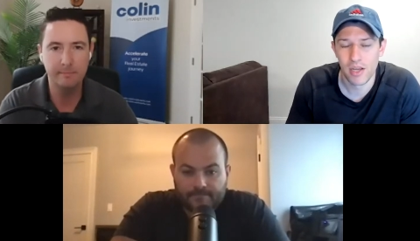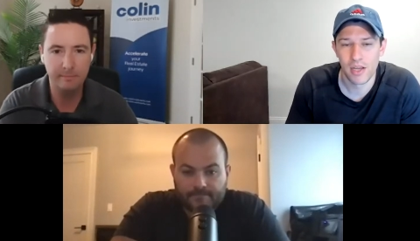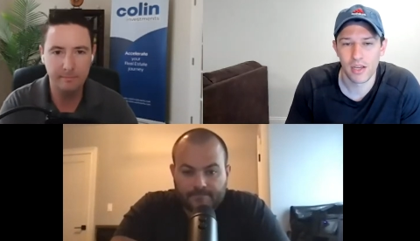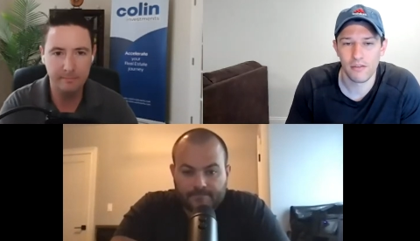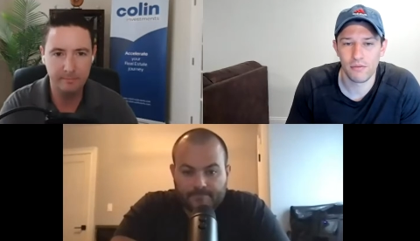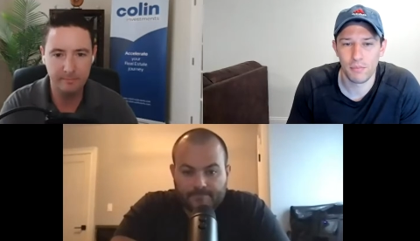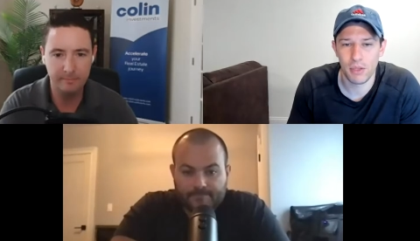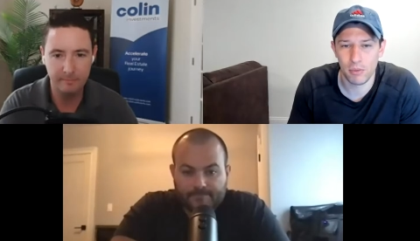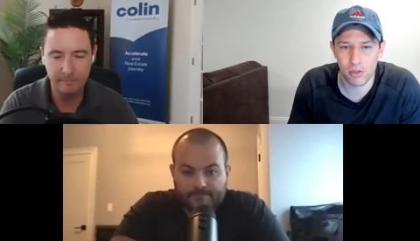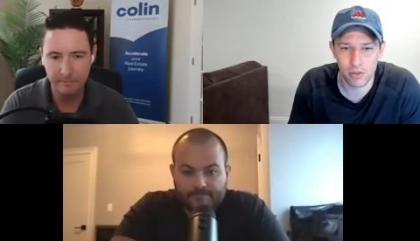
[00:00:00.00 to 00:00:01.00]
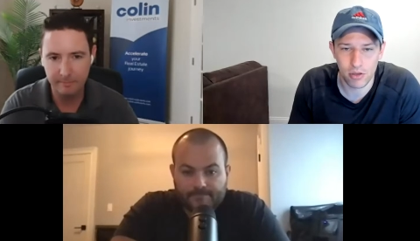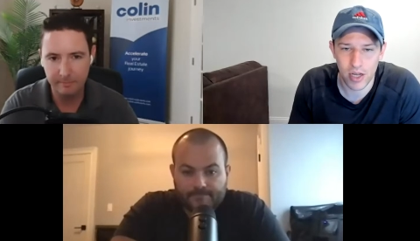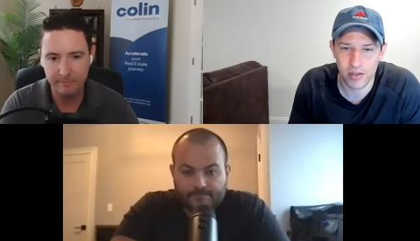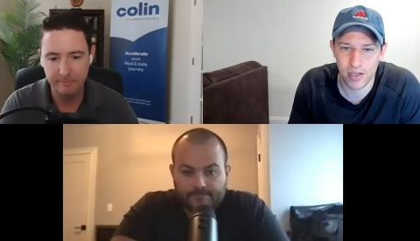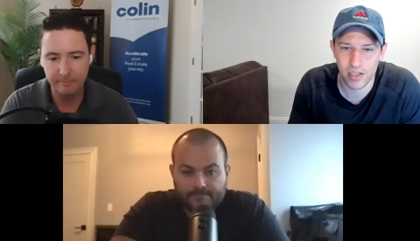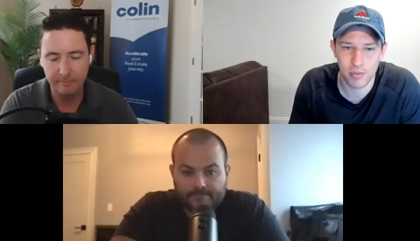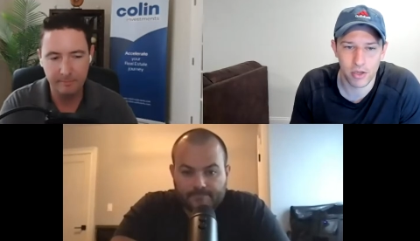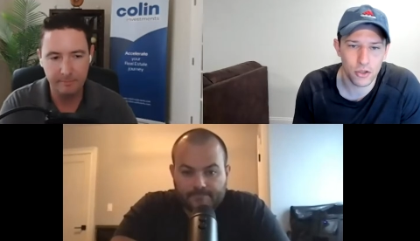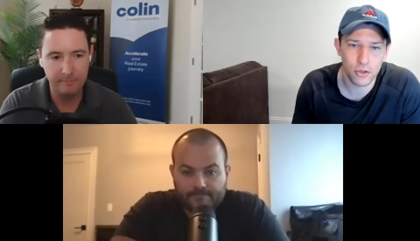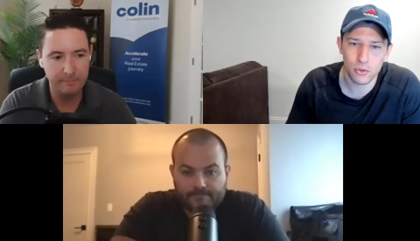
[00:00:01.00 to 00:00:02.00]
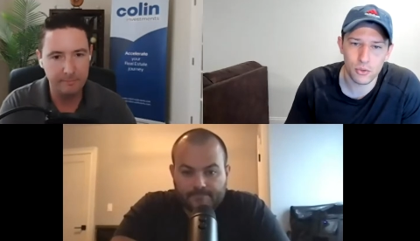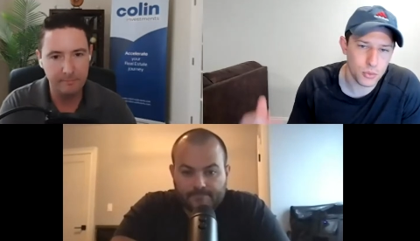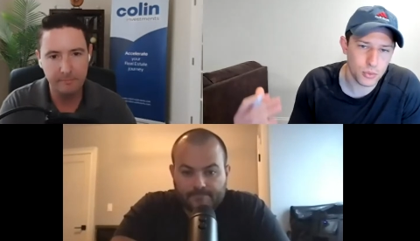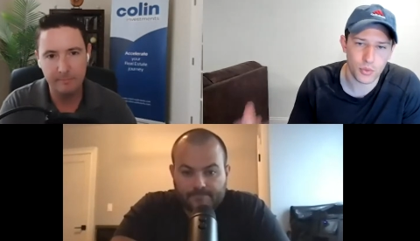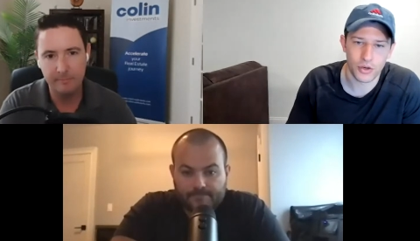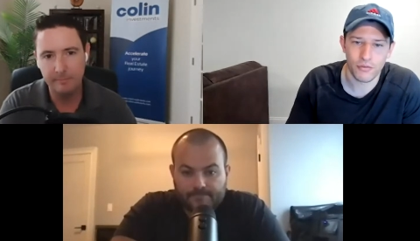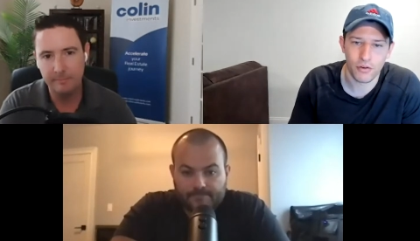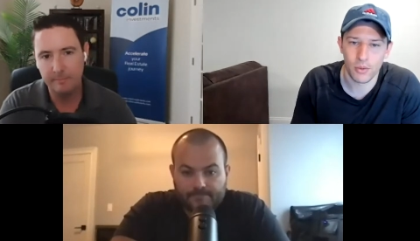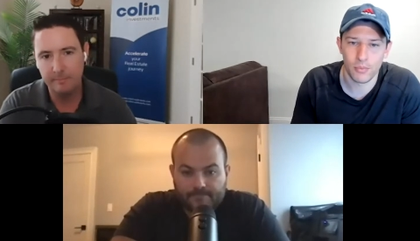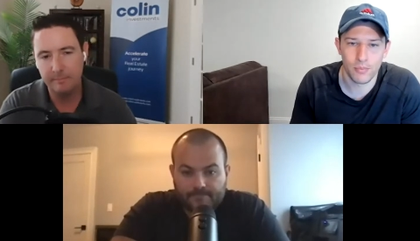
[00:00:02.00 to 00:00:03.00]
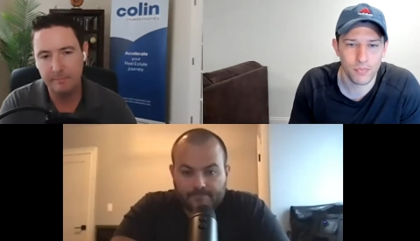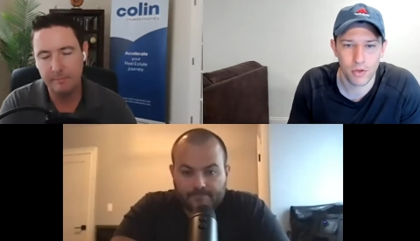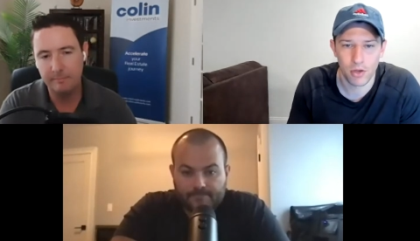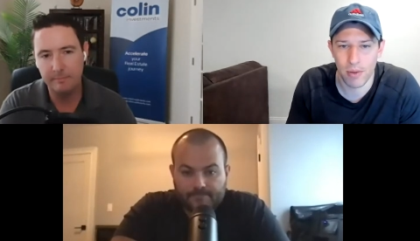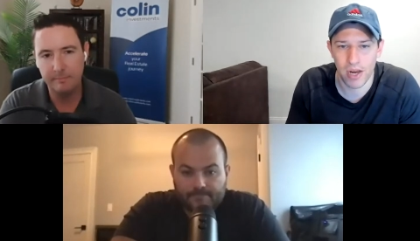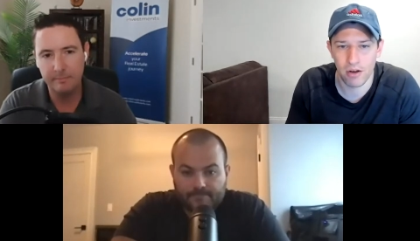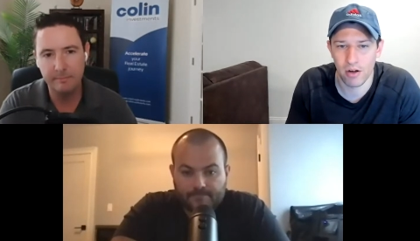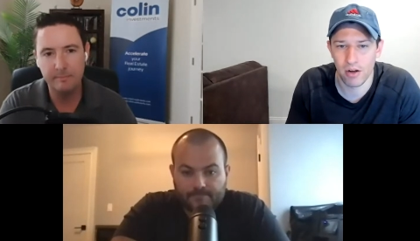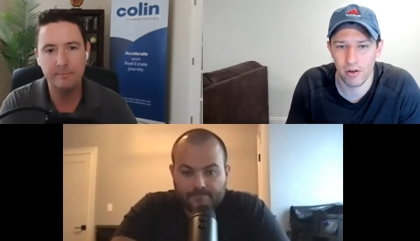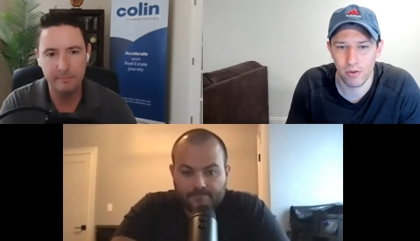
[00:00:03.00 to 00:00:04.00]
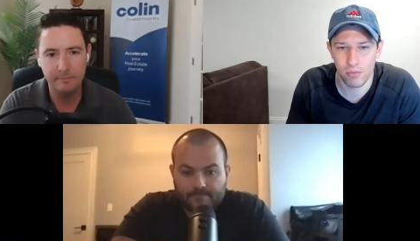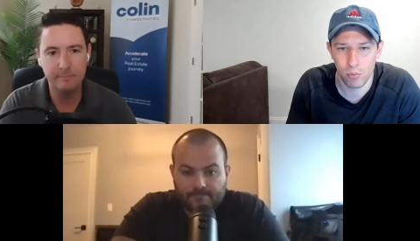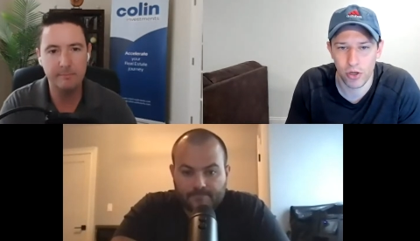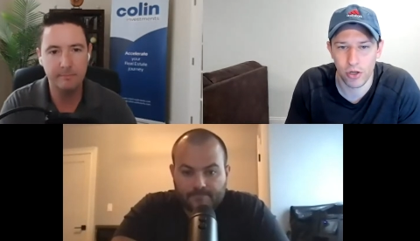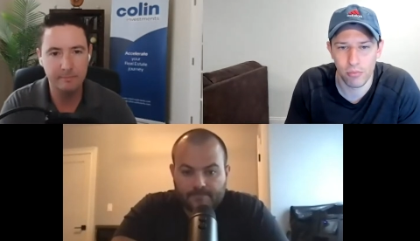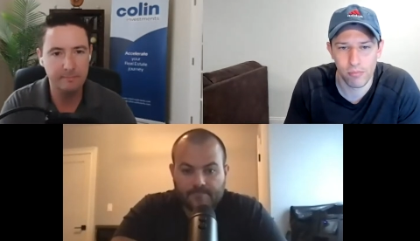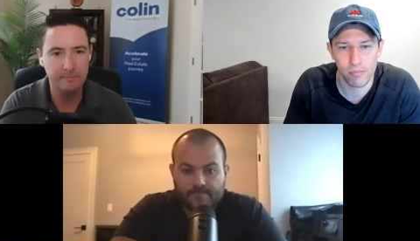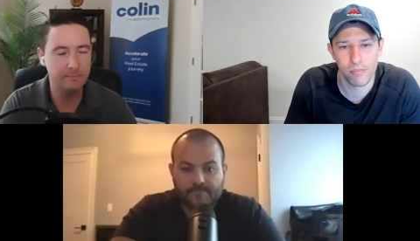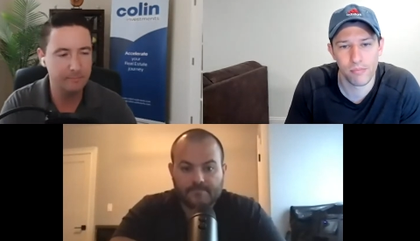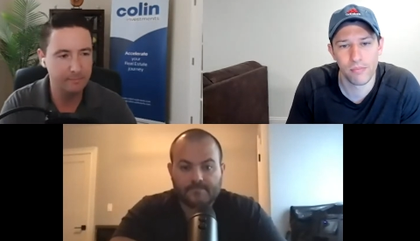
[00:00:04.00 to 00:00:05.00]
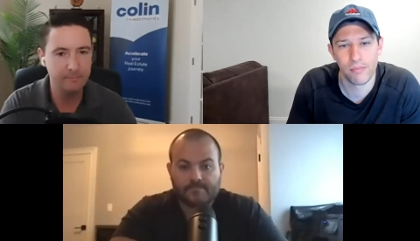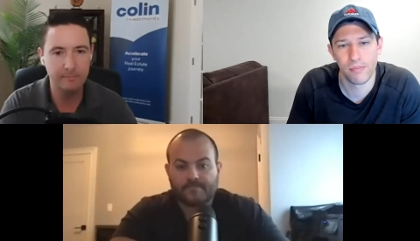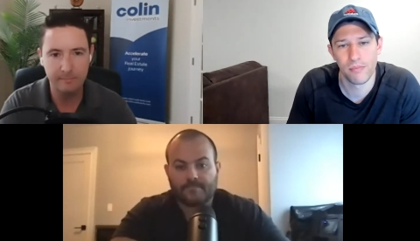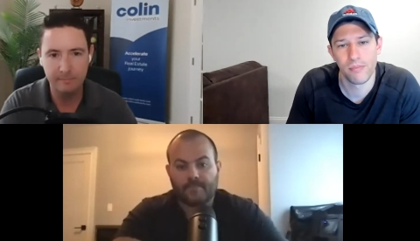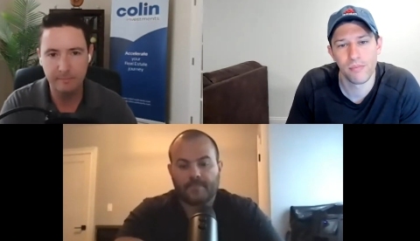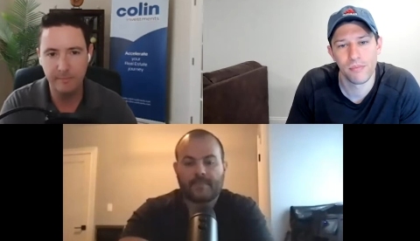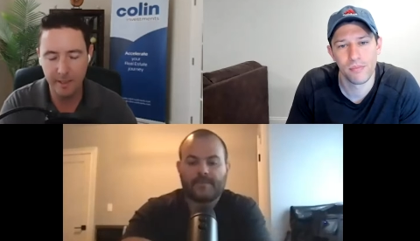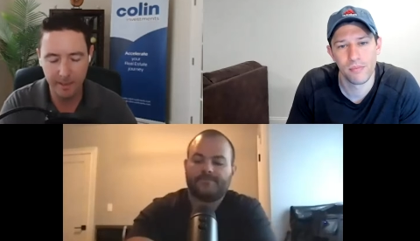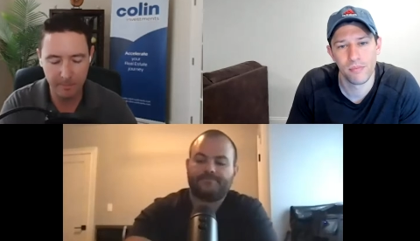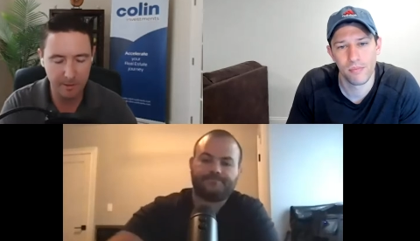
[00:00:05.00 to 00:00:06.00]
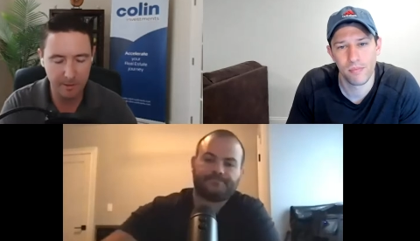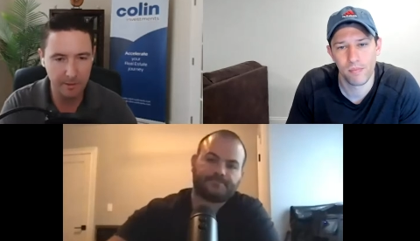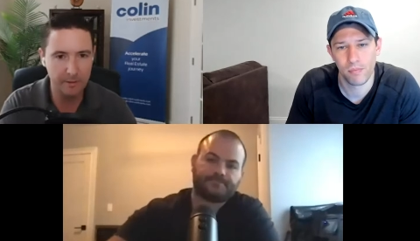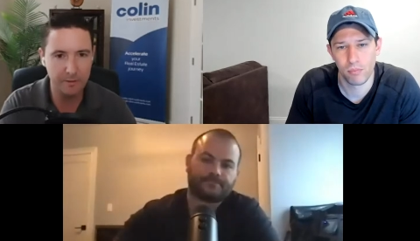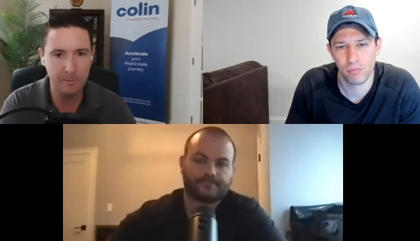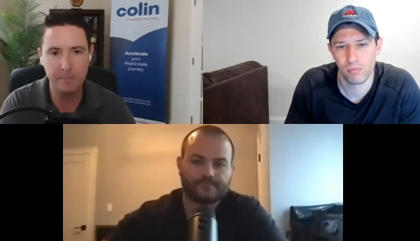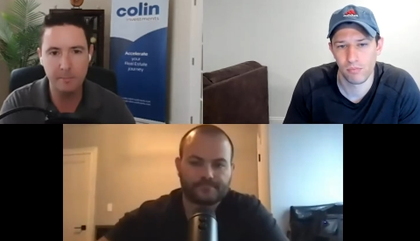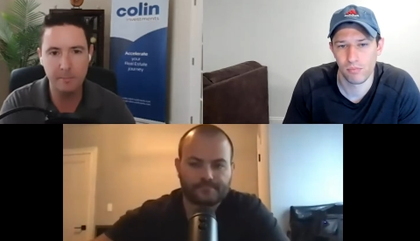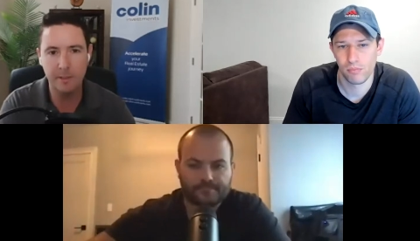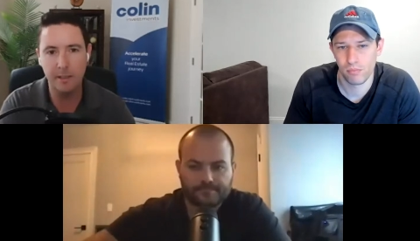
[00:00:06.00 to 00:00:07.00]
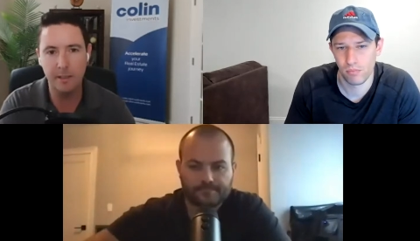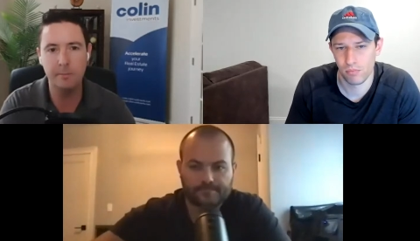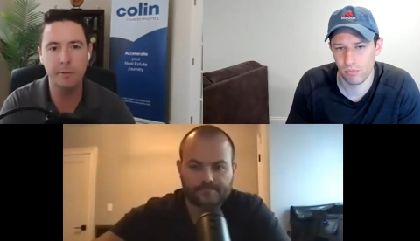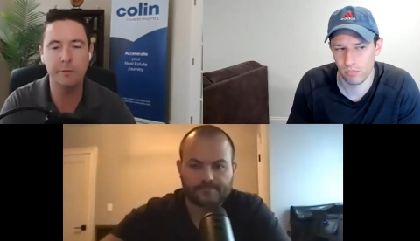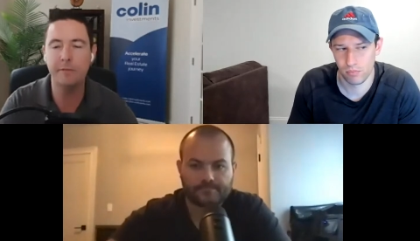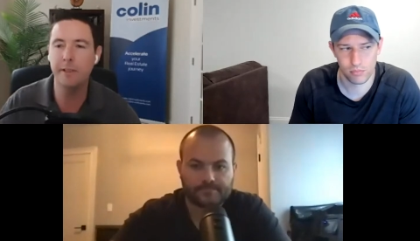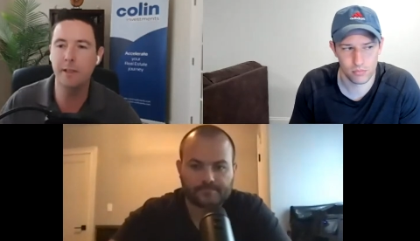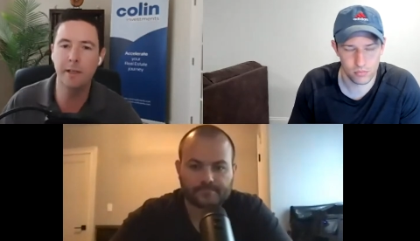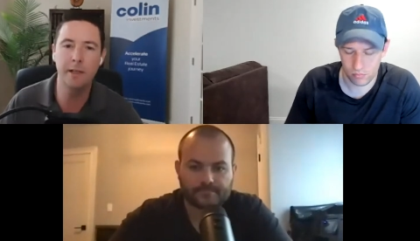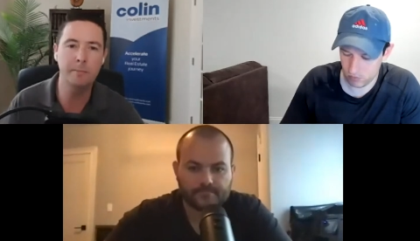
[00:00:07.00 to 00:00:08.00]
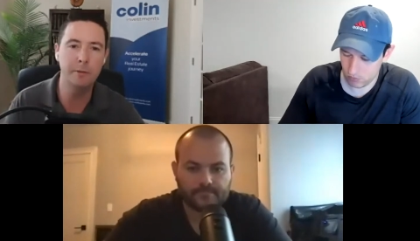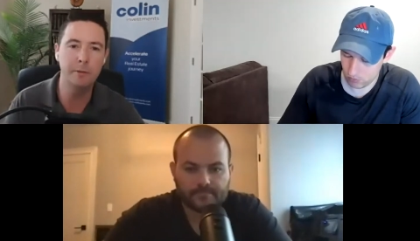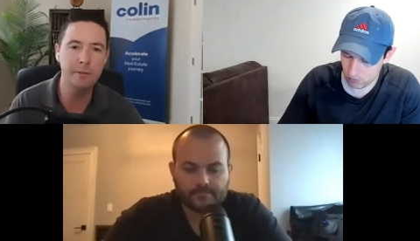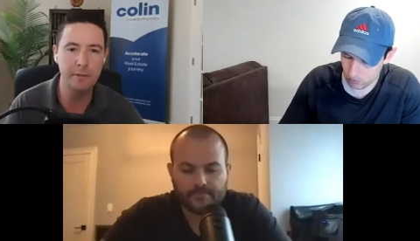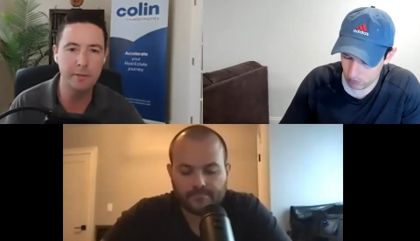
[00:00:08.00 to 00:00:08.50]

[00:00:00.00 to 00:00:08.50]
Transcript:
Speaker 1: give people a little context about you, where you're from, your background, and what you do.
Speaker 2: Yeah, absolutely. So my name's Colin Murphy. I'm originally